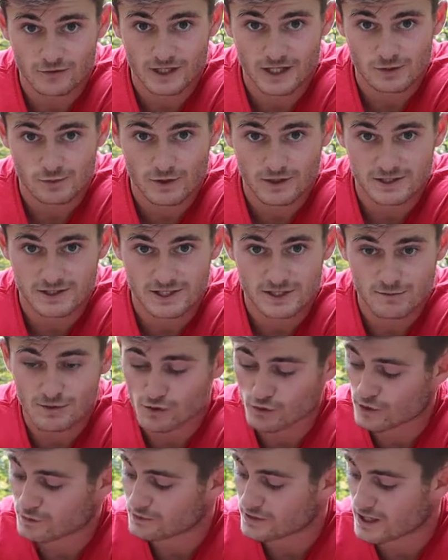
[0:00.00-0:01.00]
you guys want to see
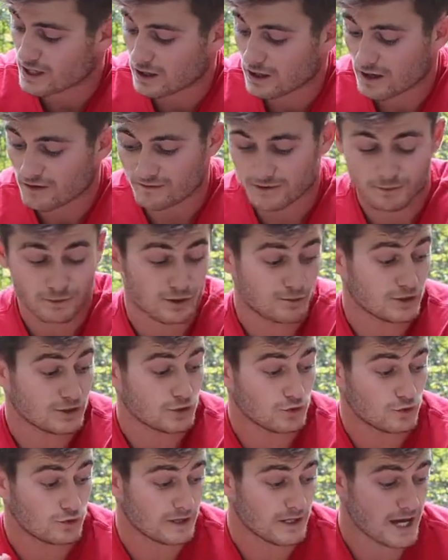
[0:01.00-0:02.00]
me rip that off, I'm going to be
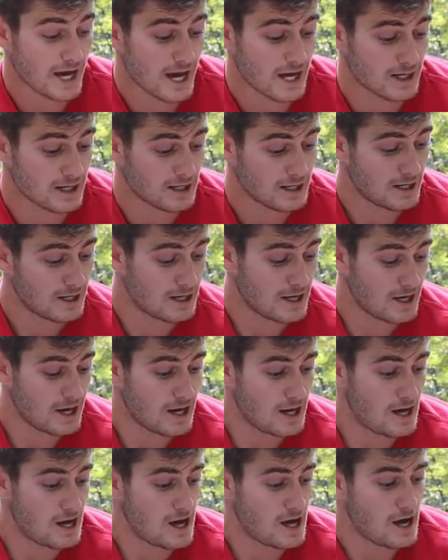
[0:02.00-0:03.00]
doing that
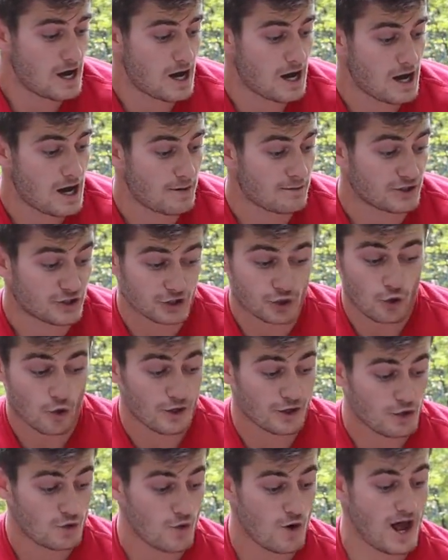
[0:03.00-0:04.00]
um, and
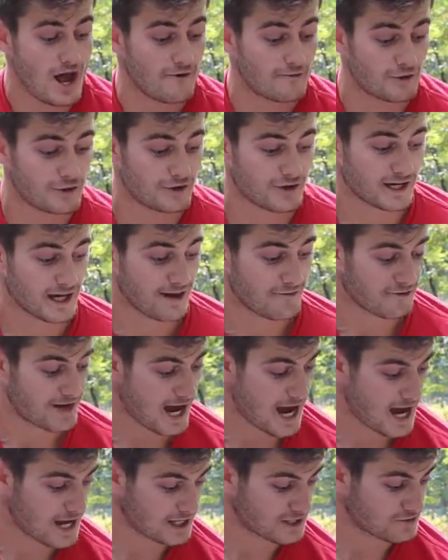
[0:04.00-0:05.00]
showing you everything I've
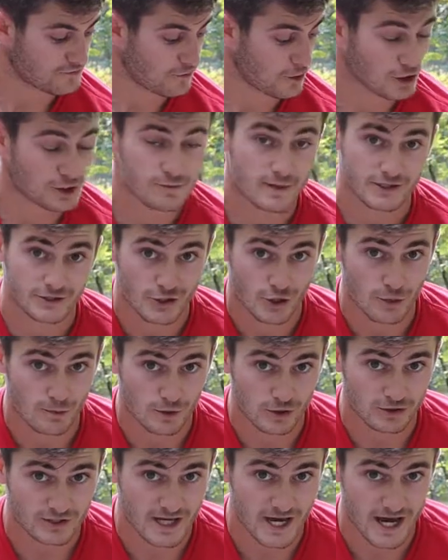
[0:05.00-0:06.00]
got as far as my
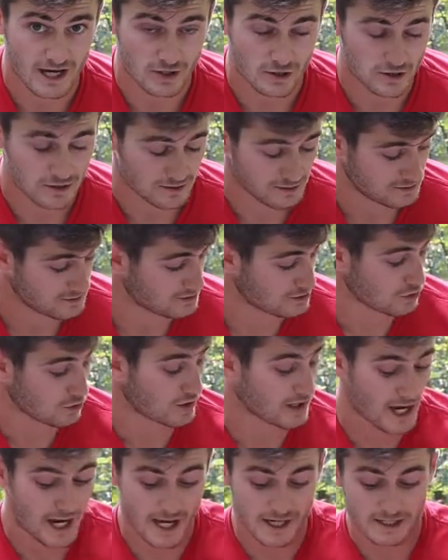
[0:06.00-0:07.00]
terminal tackle. So
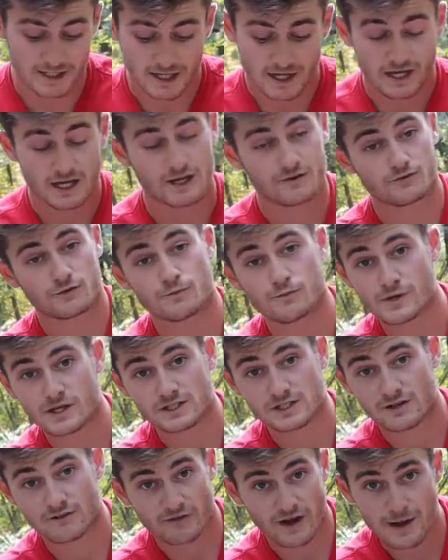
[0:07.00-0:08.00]
again, if you
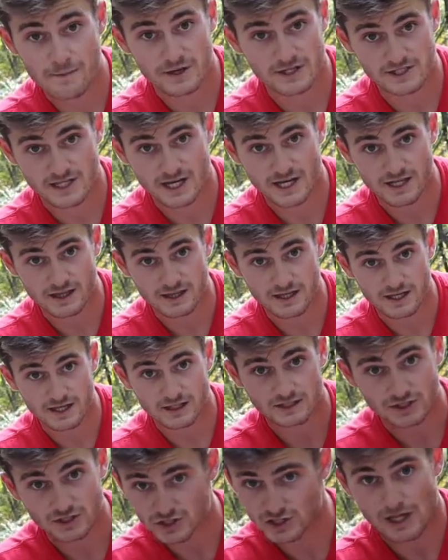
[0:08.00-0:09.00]
miss, if I miss
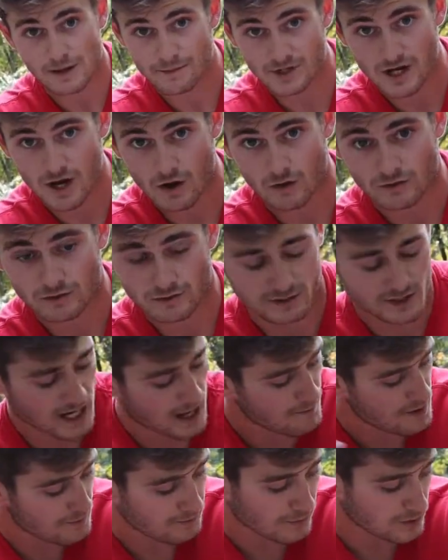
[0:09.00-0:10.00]
anything, just let me know.
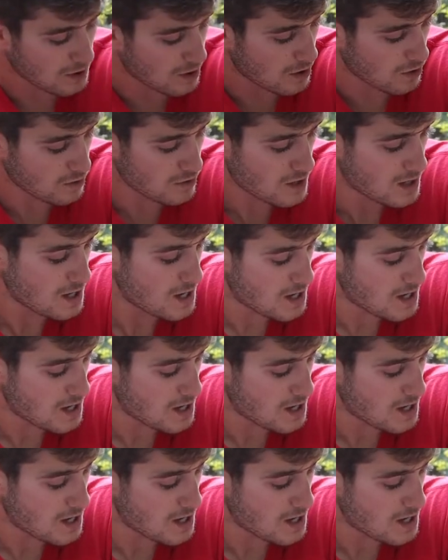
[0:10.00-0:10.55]
Comment below.